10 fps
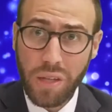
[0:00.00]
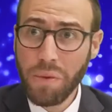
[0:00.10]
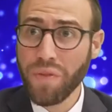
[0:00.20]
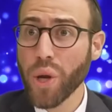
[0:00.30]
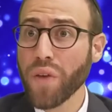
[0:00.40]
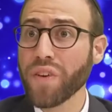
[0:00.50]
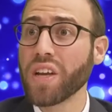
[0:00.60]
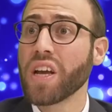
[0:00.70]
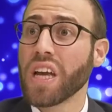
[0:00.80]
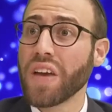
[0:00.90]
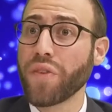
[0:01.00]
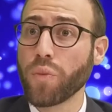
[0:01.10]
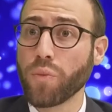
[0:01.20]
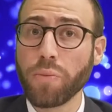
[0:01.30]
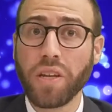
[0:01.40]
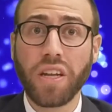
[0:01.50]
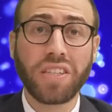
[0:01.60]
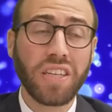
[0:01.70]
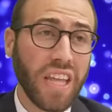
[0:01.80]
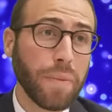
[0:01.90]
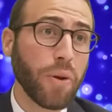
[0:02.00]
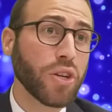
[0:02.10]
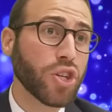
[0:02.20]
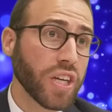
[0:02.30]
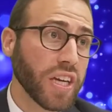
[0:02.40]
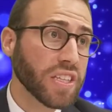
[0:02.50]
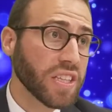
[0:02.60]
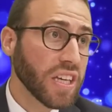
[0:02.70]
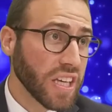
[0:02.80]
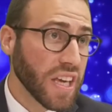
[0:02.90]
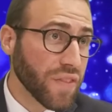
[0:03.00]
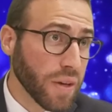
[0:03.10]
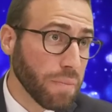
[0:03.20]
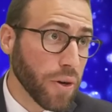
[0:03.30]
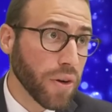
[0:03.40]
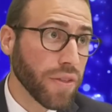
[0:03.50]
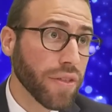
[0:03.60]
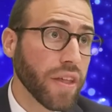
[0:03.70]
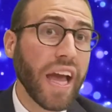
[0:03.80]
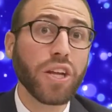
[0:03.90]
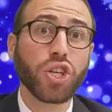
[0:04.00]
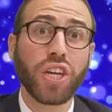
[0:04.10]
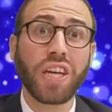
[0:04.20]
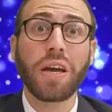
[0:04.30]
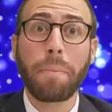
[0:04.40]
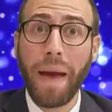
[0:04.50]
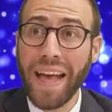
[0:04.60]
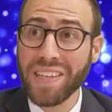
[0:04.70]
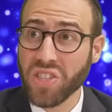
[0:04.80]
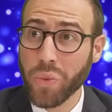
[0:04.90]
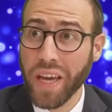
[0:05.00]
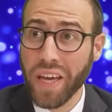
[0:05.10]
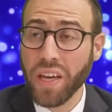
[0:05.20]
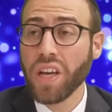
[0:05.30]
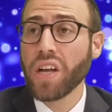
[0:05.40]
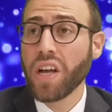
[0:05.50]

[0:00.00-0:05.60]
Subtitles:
But very often, if a woman is in labor and she is giving birth and she passes away,